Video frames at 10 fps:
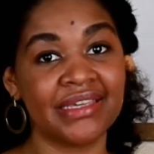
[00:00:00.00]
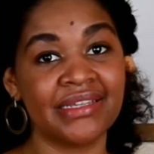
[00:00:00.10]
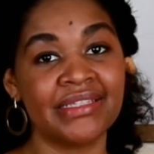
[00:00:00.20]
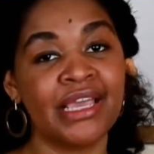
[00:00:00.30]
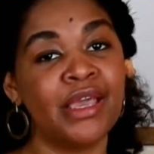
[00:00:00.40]

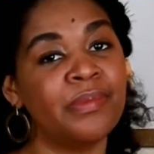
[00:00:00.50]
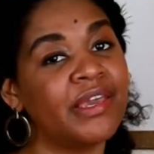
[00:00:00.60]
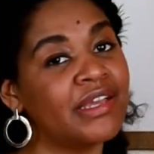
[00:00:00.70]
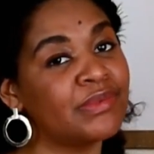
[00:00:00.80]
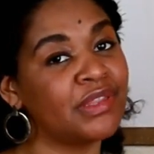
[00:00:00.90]
this
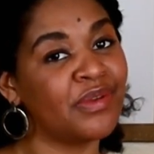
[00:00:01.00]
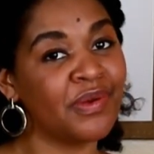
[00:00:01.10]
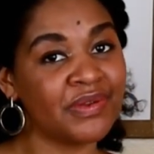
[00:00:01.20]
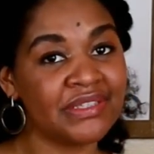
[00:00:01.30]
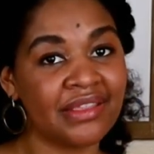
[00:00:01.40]
because when they
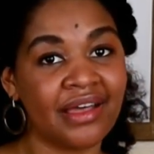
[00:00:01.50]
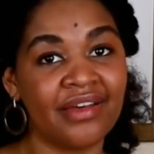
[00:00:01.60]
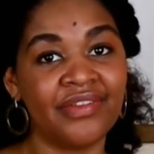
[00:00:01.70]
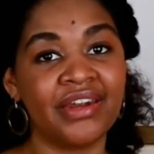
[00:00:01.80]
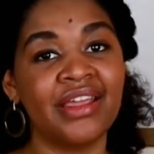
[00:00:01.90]
roast in the
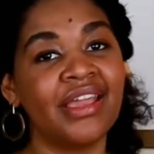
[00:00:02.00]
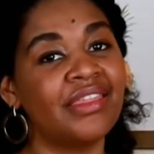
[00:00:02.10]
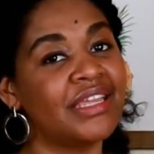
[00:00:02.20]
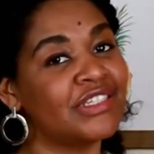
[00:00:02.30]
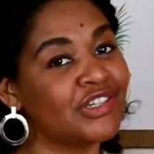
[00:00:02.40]
oven,
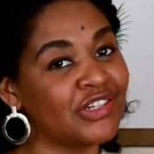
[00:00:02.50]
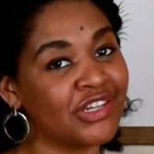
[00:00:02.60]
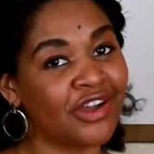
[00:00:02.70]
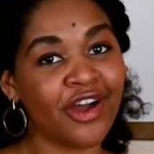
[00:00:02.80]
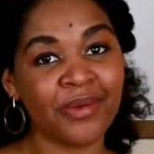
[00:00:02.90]
they start to
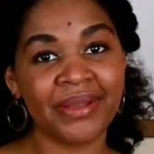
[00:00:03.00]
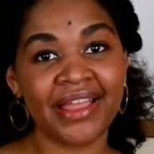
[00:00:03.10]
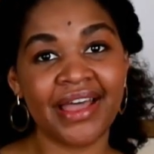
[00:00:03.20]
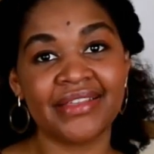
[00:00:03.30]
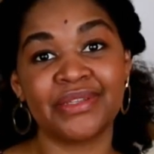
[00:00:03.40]

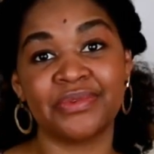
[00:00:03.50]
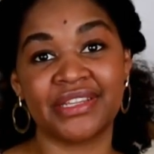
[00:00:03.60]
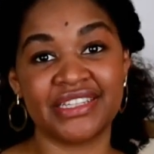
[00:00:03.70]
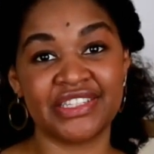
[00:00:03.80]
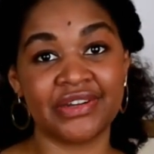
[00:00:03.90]
caramelize and
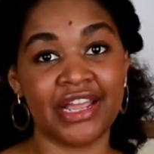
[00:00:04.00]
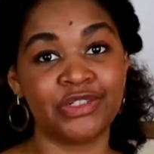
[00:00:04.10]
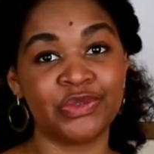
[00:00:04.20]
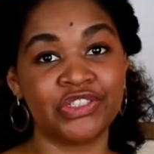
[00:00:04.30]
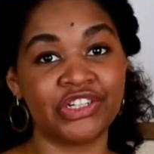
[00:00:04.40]
release their
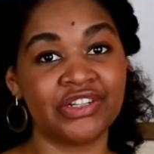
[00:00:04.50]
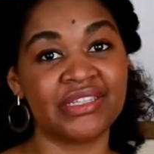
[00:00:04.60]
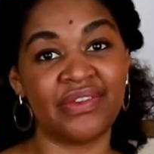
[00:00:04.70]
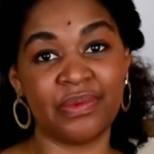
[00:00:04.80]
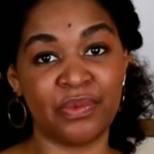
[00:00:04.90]
natural sugars
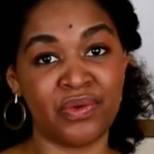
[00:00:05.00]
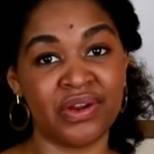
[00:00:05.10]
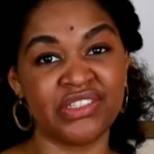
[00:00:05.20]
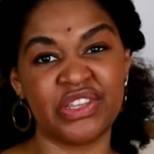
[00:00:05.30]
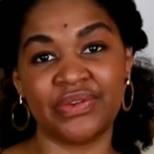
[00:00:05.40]
even
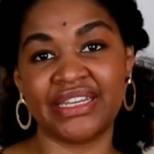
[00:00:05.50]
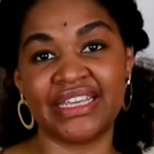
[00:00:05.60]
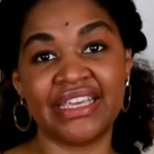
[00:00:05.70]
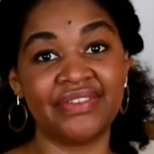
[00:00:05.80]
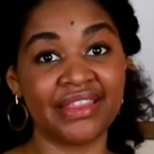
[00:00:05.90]
more, so you need
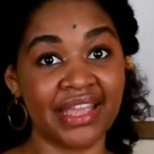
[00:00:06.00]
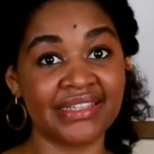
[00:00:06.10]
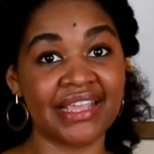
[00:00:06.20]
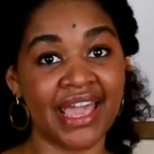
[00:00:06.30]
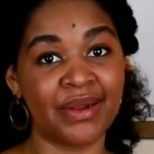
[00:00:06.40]
even
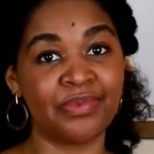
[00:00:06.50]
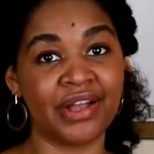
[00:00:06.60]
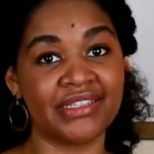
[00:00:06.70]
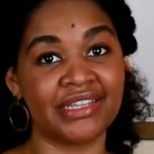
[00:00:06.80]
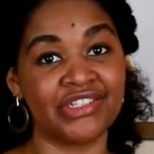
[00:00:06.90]
less added
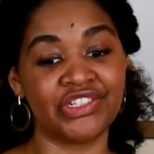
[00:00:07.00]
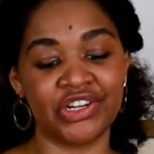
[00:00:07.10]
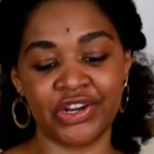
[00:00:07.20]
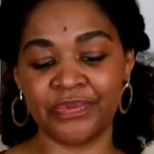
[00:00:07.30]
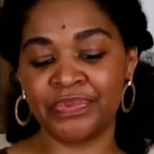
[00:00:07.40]
processed
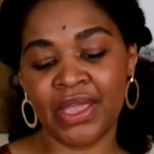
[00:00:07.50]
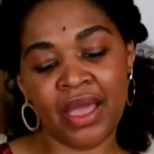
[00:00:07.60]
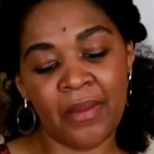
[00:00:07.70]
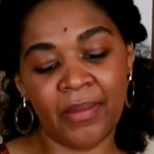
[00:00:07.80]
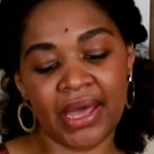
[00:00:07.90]
sugar.
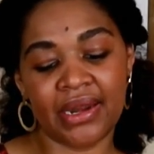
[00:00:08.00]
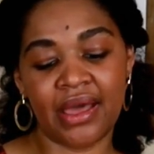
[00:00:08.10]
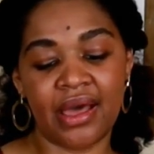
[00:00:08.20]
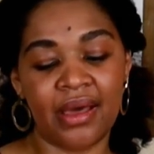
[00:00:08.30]
But